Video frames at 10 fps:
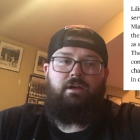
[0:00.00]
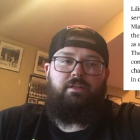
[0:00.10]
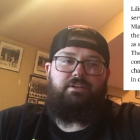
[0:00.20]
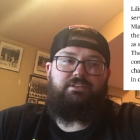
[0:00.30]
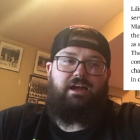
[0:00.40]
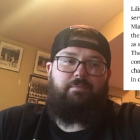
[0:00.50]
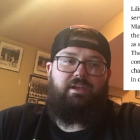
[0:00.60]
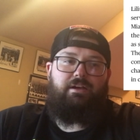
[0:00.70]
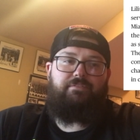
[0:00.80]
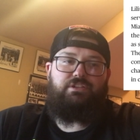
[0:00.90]
The timing
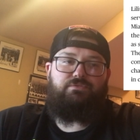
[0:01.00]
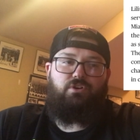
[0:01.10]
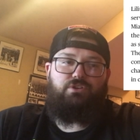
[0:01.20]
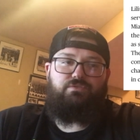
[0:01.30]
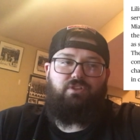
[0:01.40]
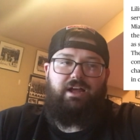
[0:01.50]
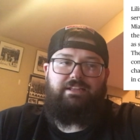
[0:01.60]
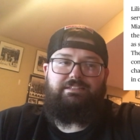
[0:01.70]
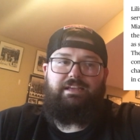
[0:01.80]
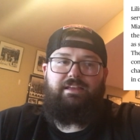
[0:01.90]
of this first
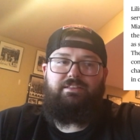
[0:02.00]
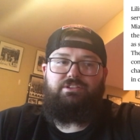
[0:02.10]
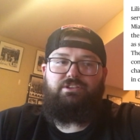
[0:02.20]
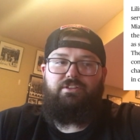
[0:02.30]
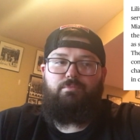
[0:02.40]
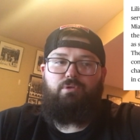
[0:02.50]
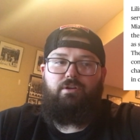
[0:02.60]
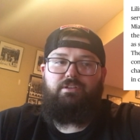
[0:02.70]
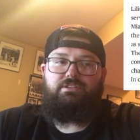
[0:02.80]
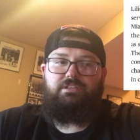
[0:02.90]
flights in the southern part of
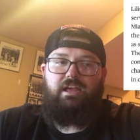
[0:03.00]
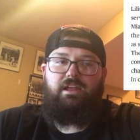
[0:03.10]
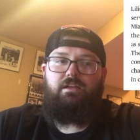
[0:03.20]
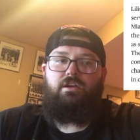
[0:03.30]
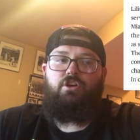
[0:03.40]
the state